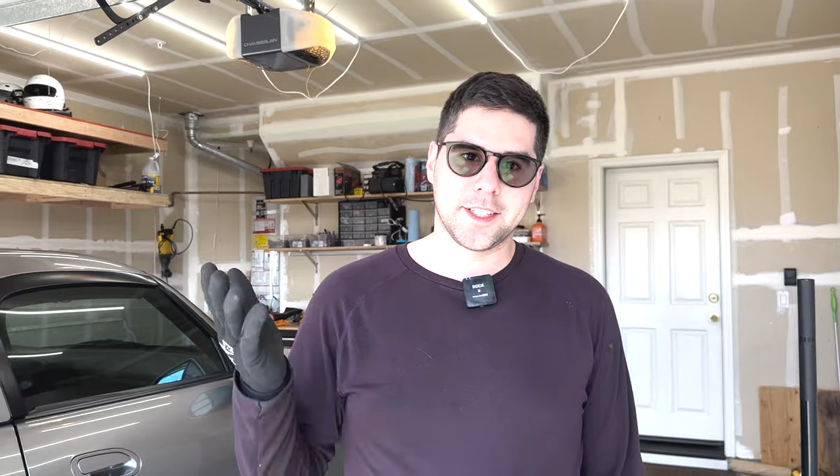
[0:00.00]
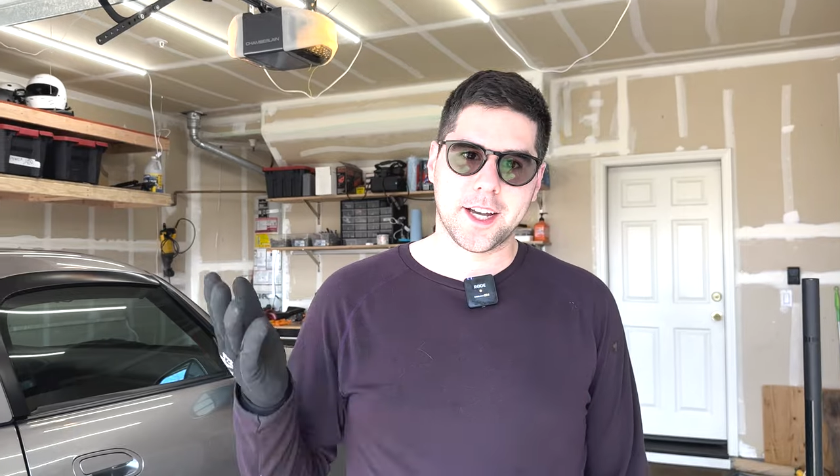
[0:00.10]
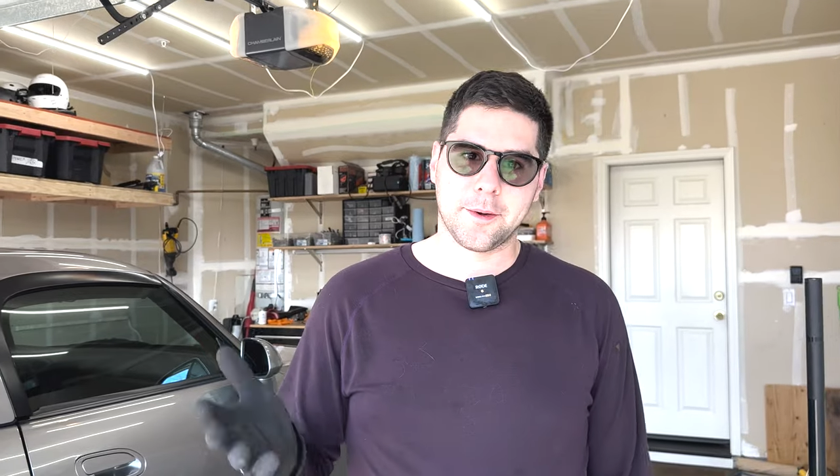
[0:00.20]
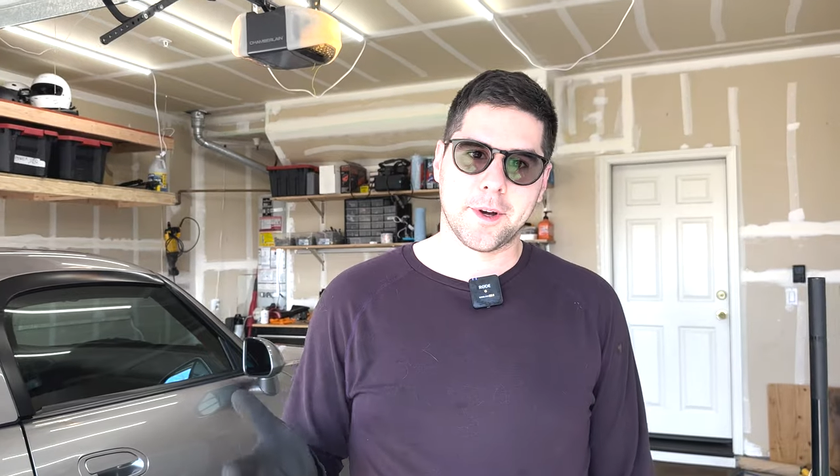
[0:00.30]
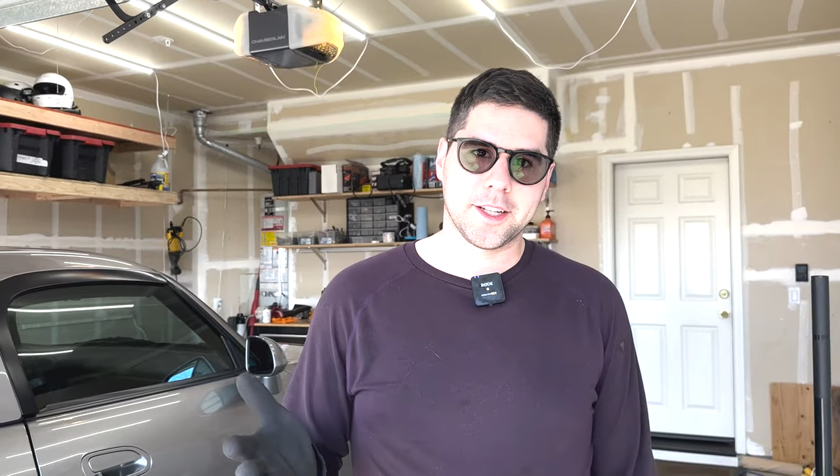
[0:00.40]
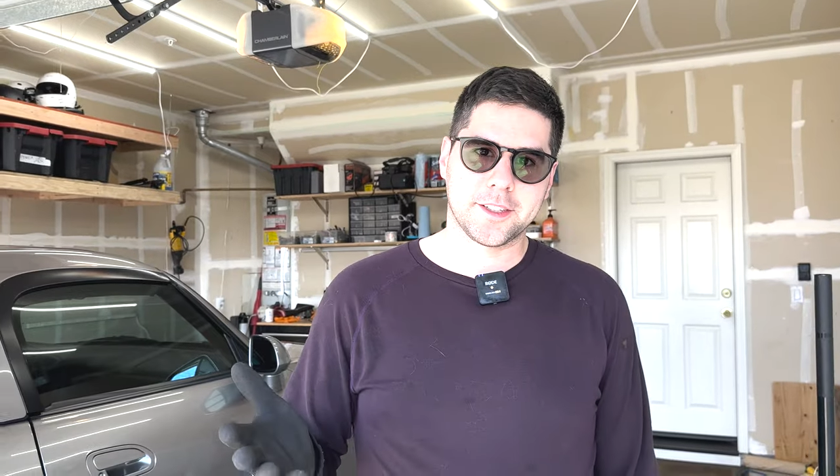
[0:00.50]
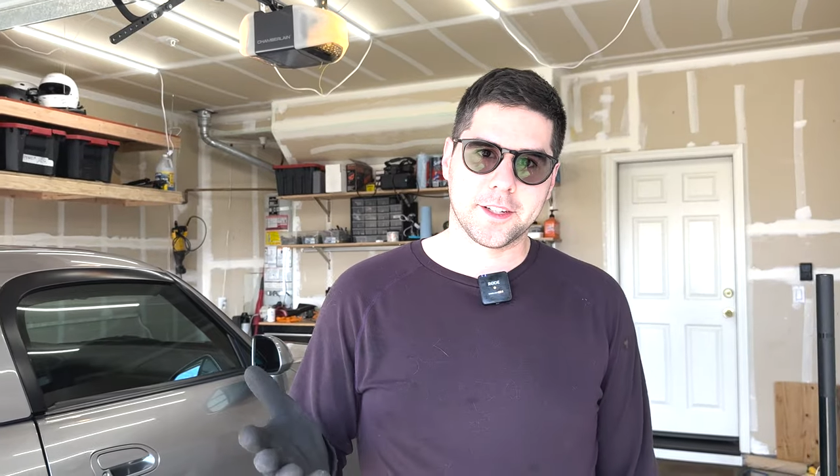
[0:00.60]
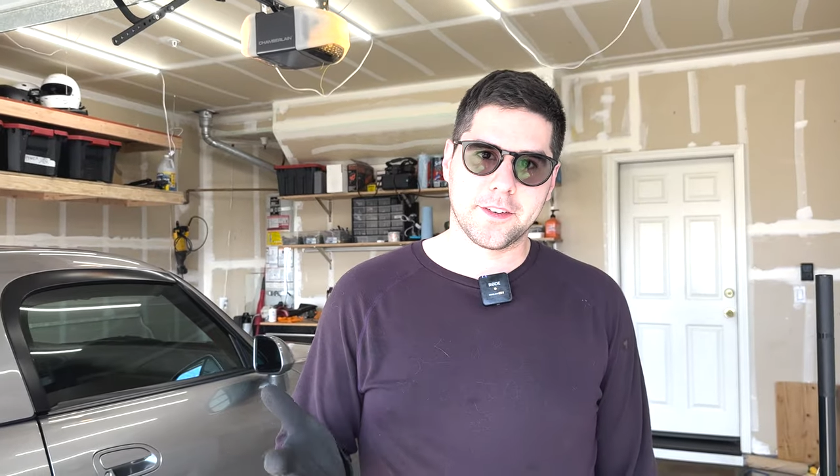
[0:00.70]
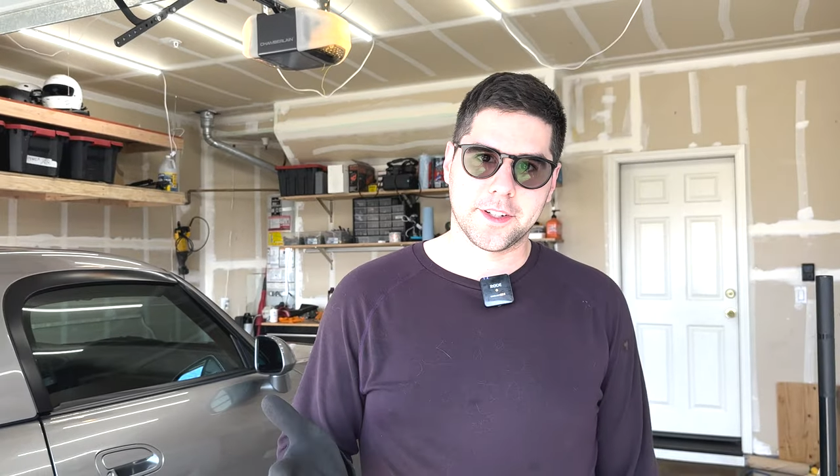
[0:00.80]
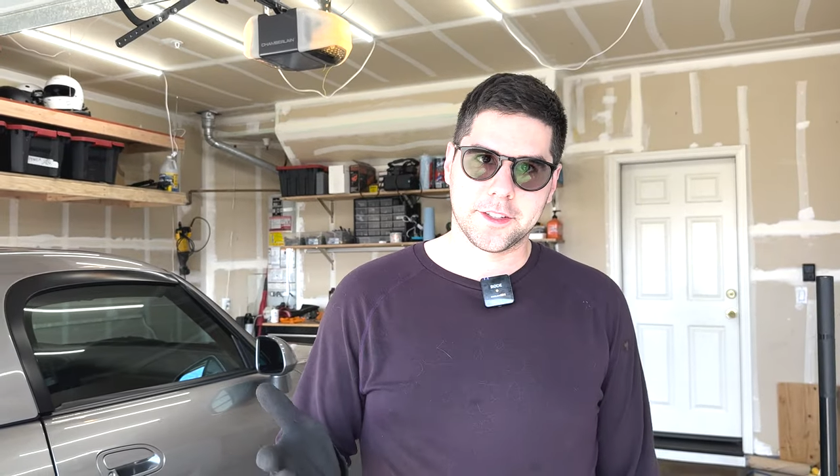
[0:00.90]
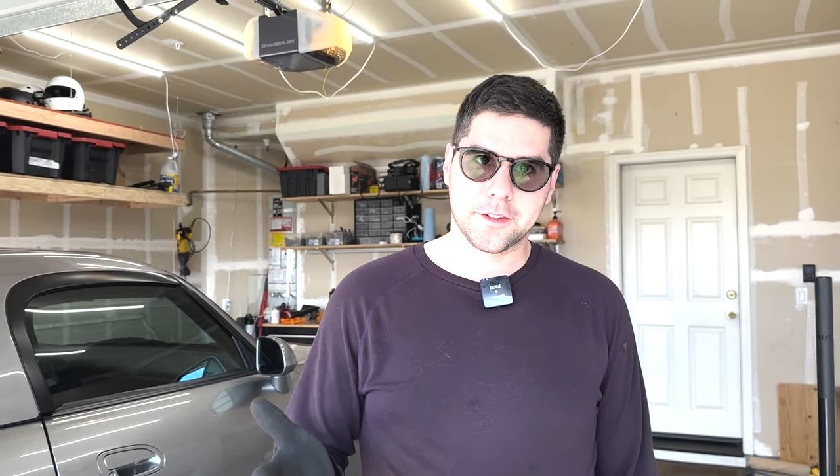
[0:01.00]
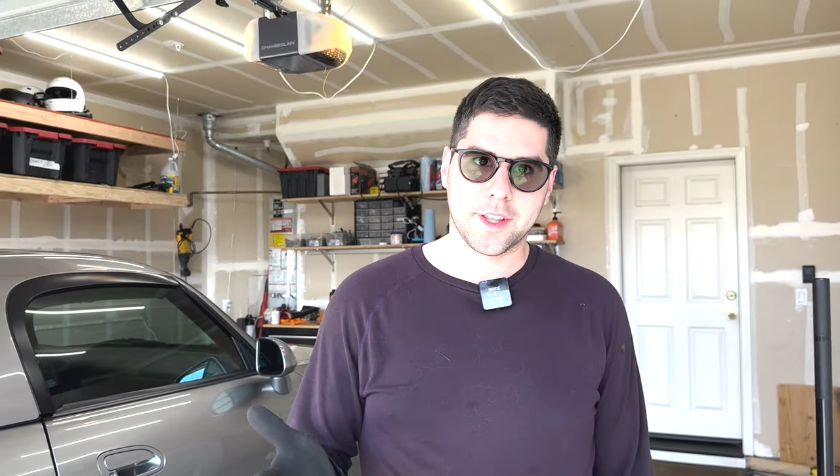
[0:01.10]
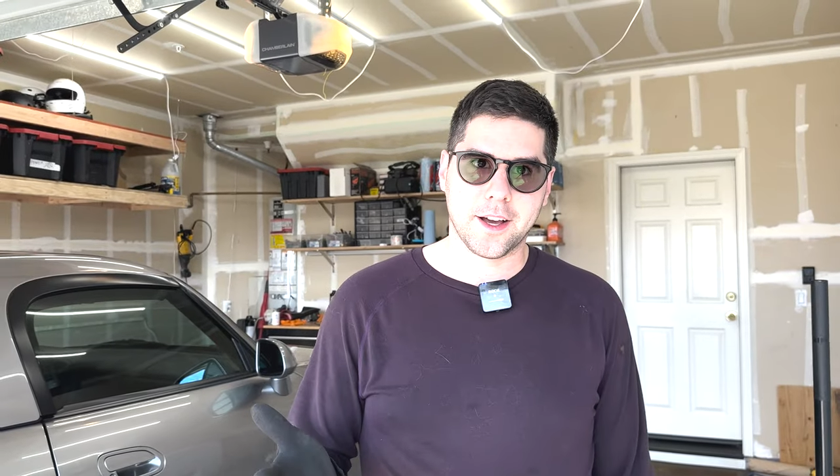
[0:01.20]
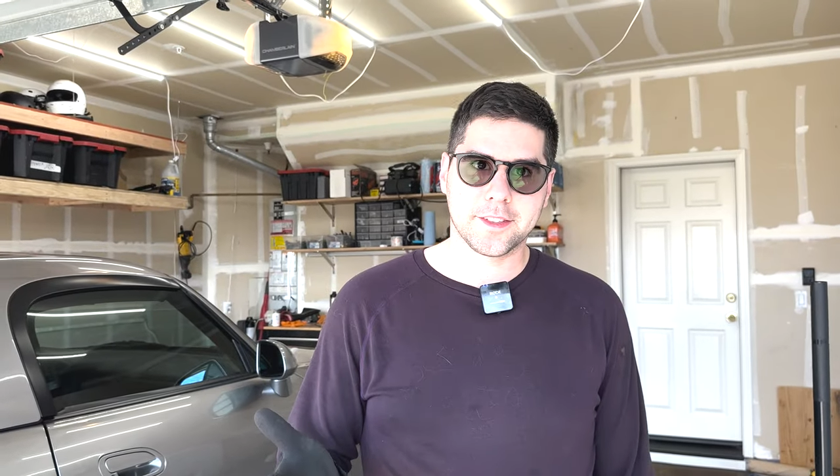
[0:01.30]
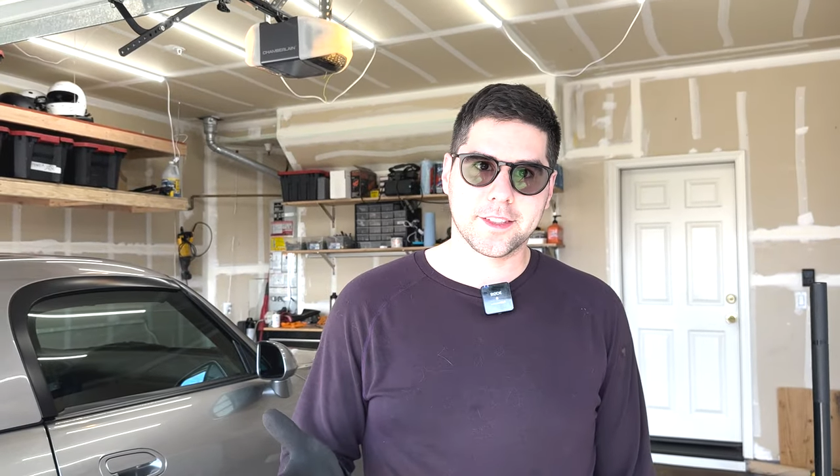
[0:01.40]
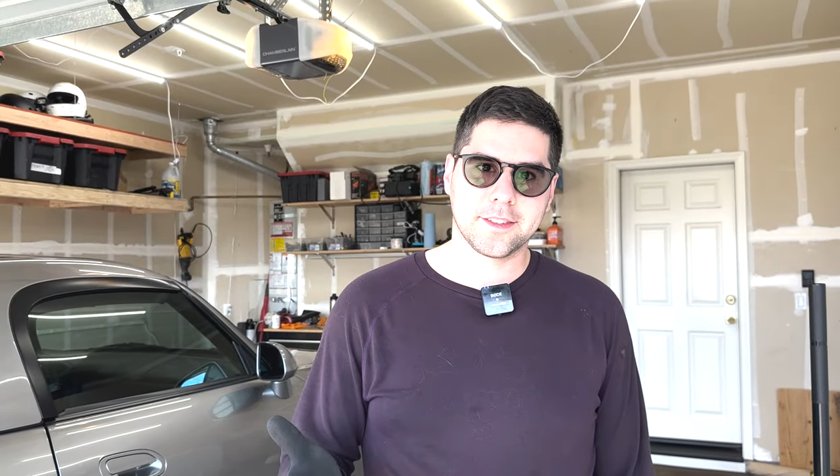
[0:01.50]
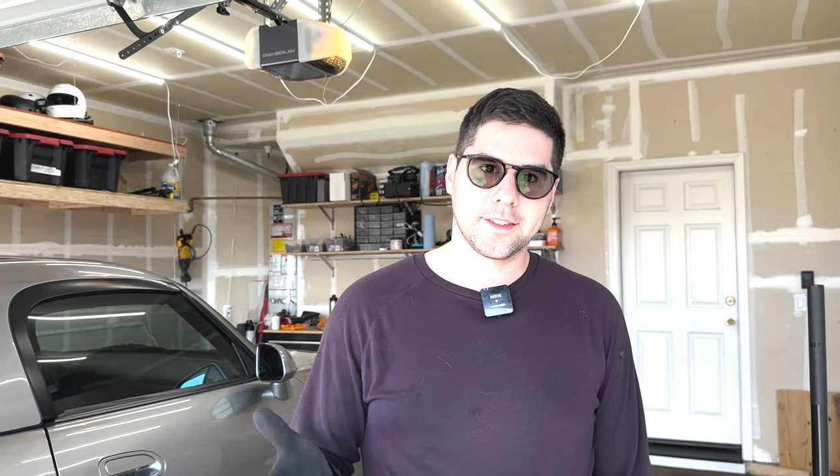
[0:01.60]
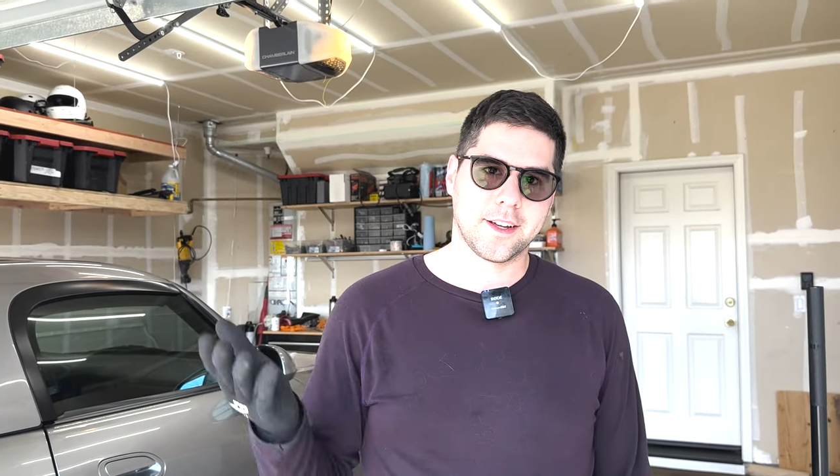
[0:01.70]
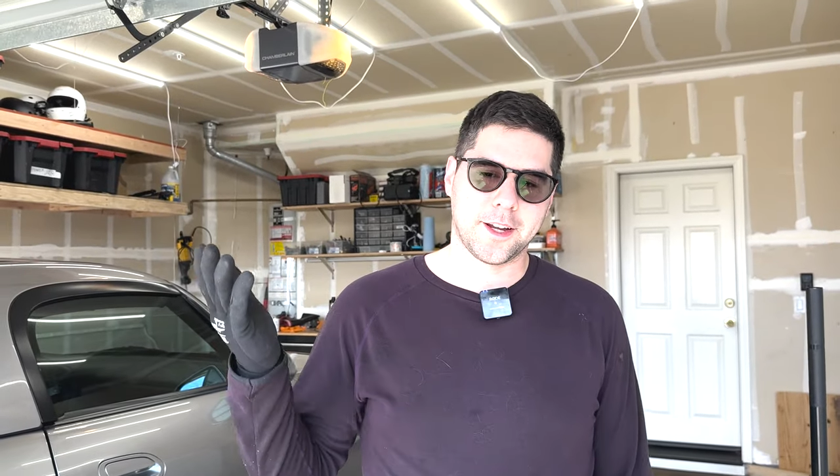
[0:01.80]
DIY stuff on S2000.